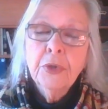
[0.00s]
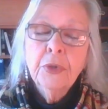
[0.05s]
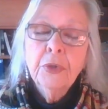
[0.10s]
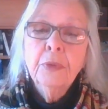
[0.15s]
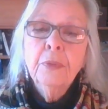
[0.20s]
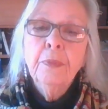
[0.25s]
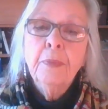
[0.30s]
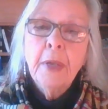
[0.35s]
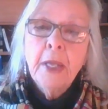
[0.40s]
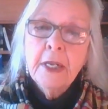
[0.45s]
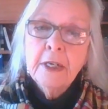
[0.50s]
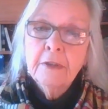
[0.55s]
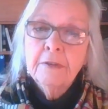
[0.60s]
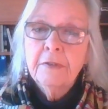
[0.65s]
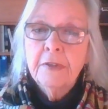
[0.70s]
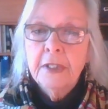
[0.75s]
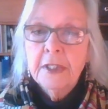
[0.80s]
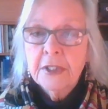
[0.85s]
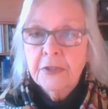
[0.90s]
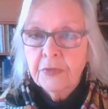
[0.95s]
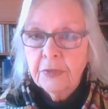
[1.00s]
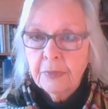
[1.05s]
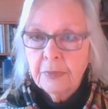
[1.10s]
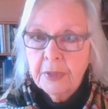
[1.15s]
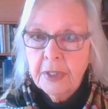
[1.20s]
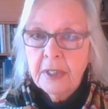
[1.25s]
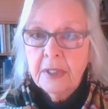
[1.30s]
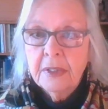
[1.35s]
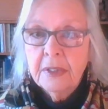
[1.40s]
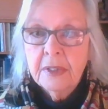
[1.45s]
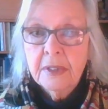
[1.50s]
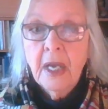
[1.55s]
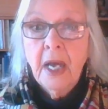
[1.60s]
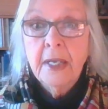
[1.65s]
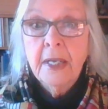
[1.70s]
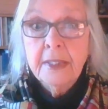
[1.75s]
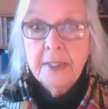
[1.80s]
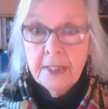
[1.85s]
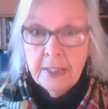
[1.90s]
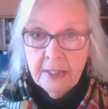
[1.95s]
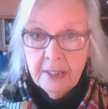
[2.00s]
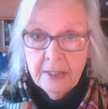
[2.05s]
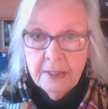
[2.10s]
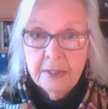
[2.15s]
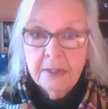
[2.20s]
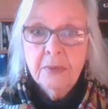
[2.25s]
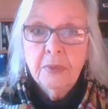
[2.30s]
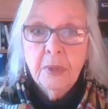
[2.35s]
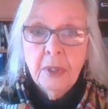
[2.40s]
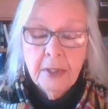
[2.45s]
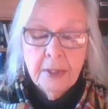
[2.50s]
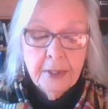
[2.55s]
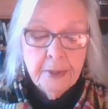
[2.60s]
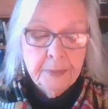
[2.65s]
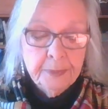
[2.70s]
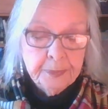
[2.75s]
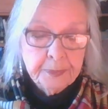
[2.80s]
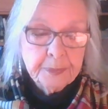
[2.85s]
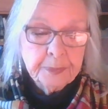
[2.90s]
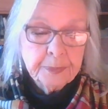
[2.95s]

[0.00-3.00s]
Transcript: Who benefits from these ideas, right?